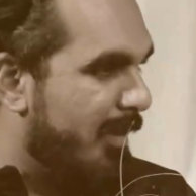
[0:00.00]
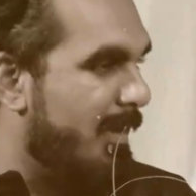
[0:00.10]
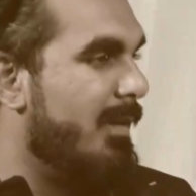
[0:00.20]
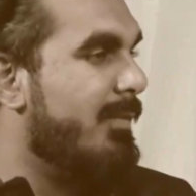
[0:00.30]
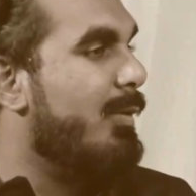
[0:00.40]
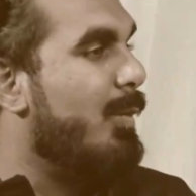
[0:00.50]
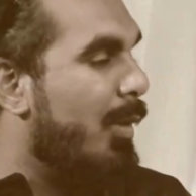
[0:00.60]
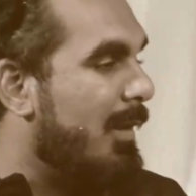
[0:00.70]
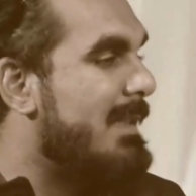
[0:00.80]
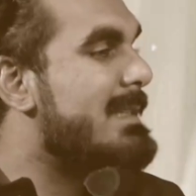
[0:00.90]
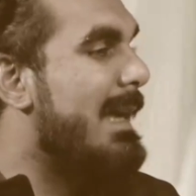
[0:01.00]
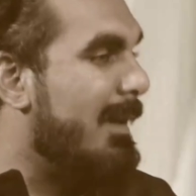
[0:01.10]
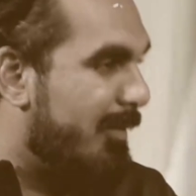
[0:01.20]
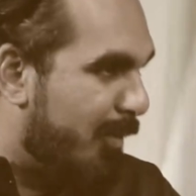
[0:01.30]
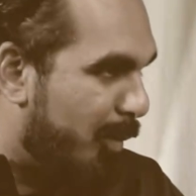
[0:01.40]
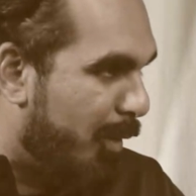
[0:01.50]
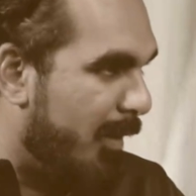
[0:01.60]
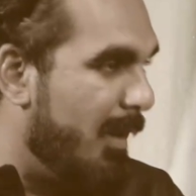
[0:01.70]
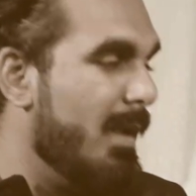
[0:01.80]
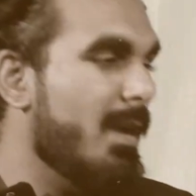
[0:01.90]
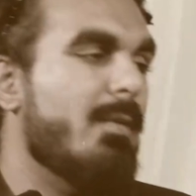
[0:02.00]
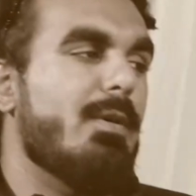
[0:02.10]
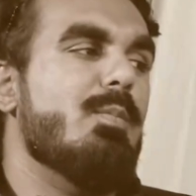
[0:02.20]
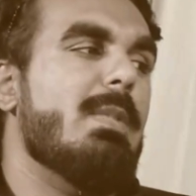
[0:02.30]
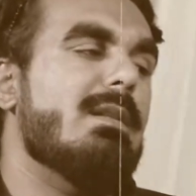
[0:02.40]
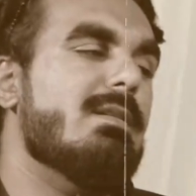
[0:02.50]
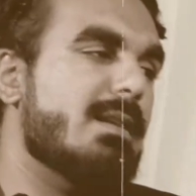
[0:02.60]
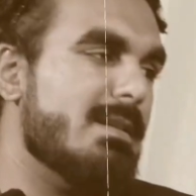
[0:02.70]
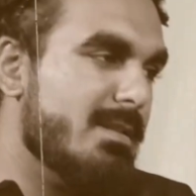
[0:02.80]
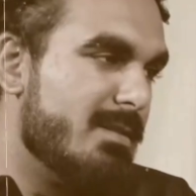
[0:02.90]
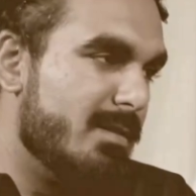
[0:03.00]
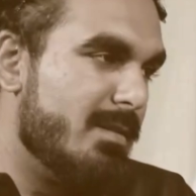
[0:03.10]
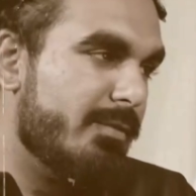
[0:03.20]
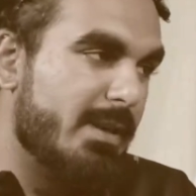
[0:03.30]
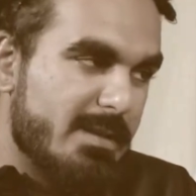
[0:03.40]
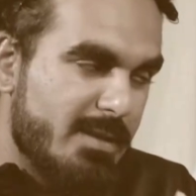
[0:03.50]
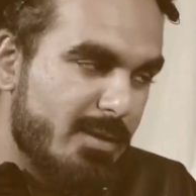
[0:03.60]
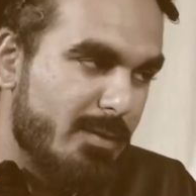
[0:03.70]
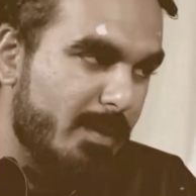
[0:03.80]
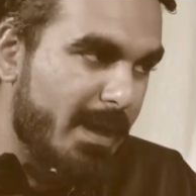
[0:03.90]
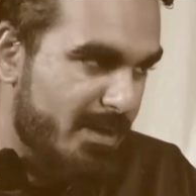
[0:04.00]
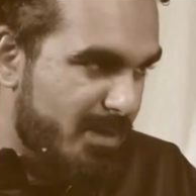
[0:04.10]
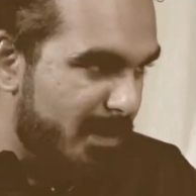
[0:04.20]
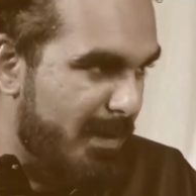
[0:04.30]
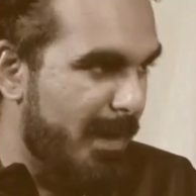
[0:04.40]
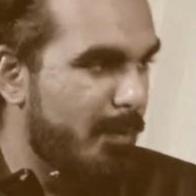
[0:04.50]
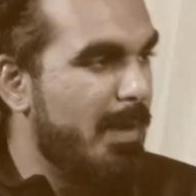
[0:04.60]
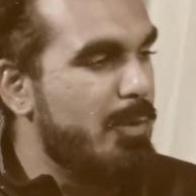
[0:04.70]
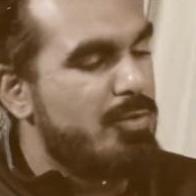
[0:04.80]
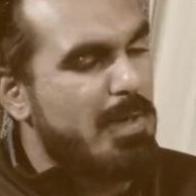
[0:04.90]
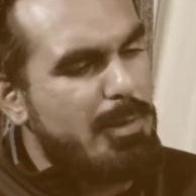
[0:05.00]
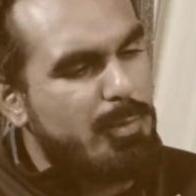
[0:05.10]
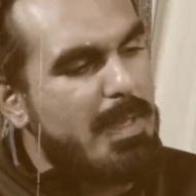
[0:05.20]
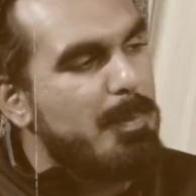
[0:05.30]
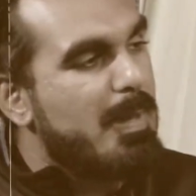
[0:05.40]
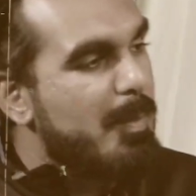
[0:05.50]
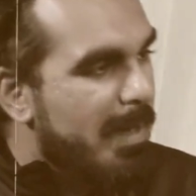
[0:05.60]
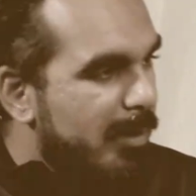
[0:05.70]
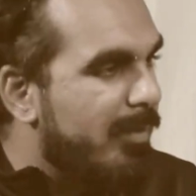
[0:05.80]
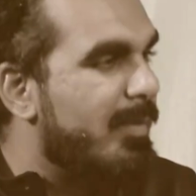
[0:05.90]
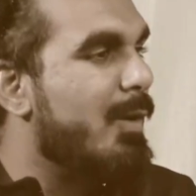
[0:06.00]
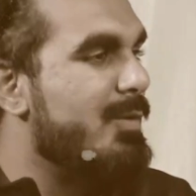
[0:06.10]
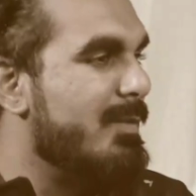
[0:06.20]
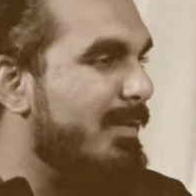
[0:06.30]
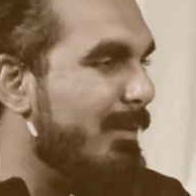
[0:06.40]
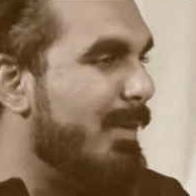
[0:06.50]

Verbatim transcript: uh, football, that style of football. When you made the transition transition to Asia, and when you tried to implement your philosophy